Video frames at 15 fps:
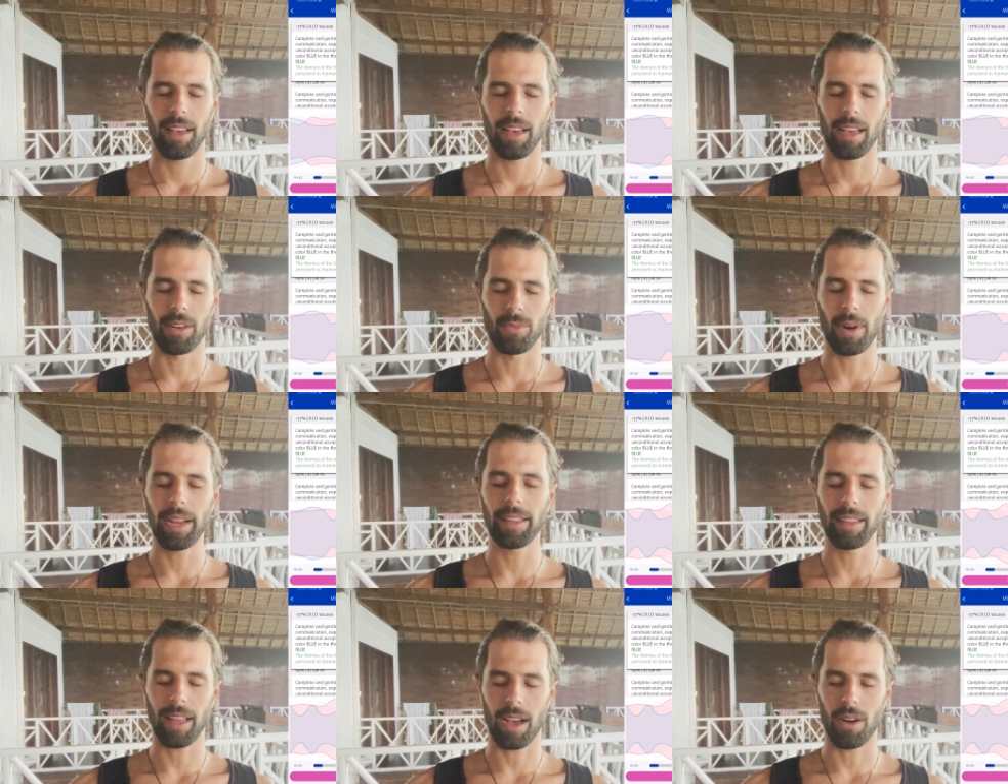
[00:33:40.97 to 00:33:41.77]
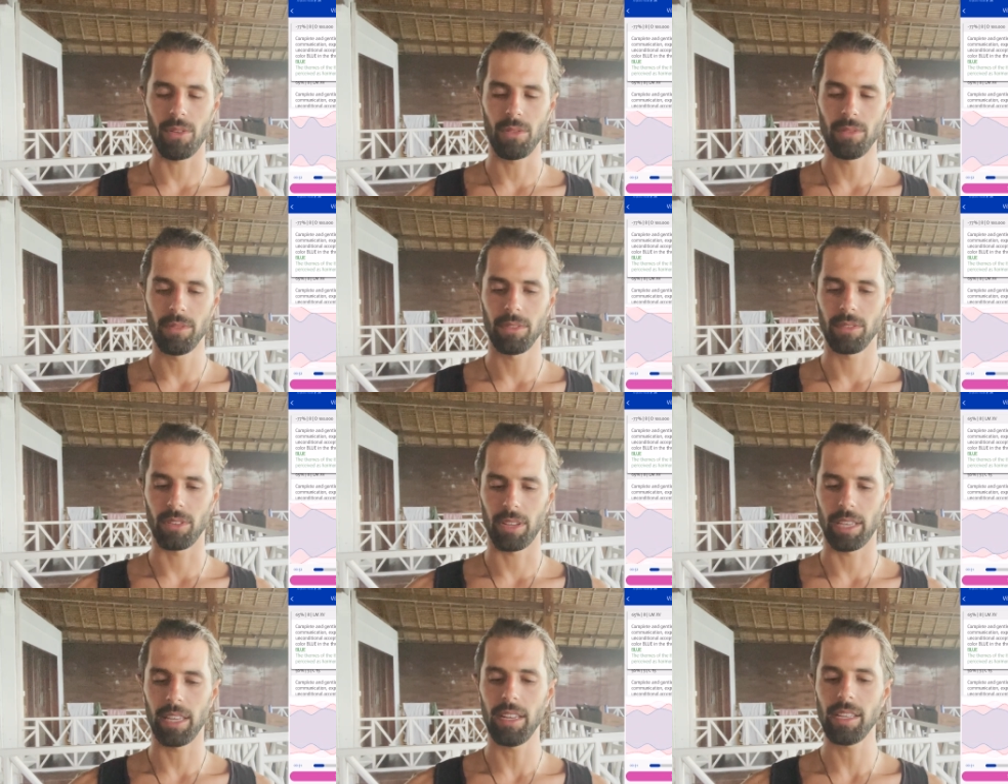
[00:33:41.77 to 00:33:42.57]
And right now, when the
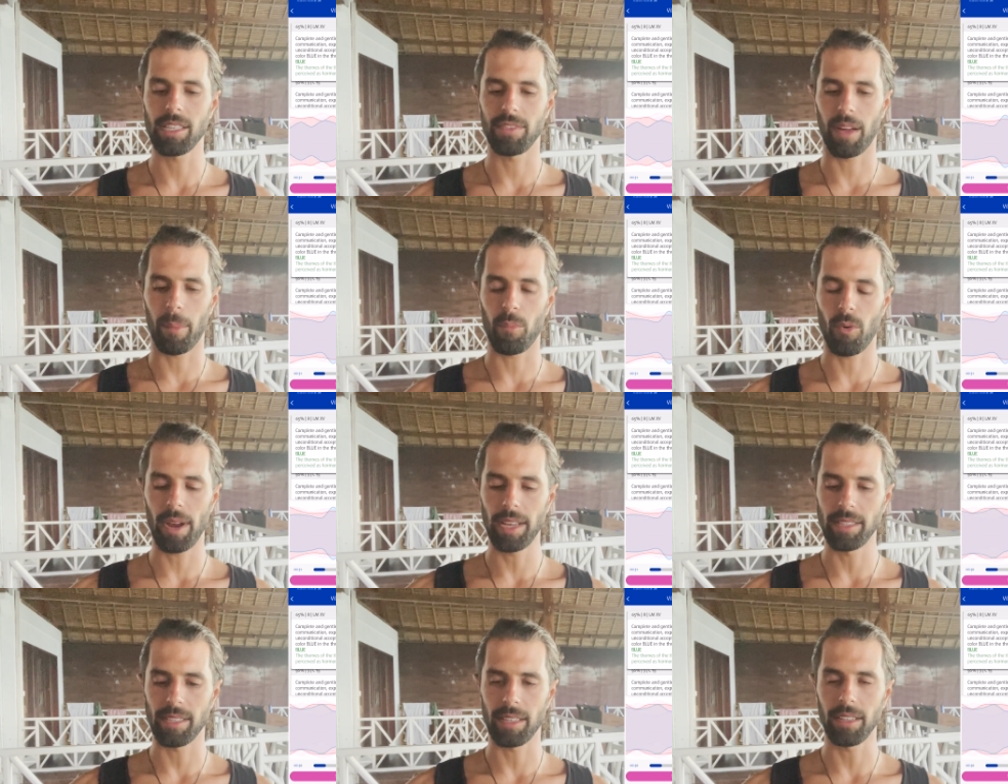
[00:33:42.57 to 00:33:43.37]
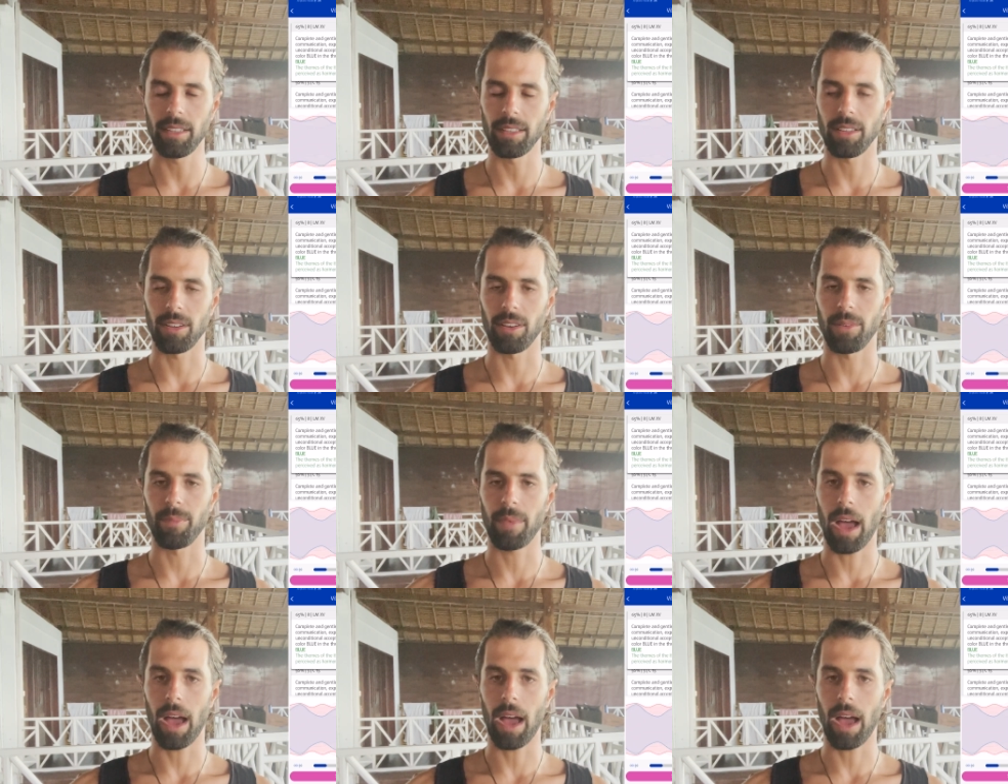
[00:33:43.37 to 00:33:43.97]
Healy is vibrating the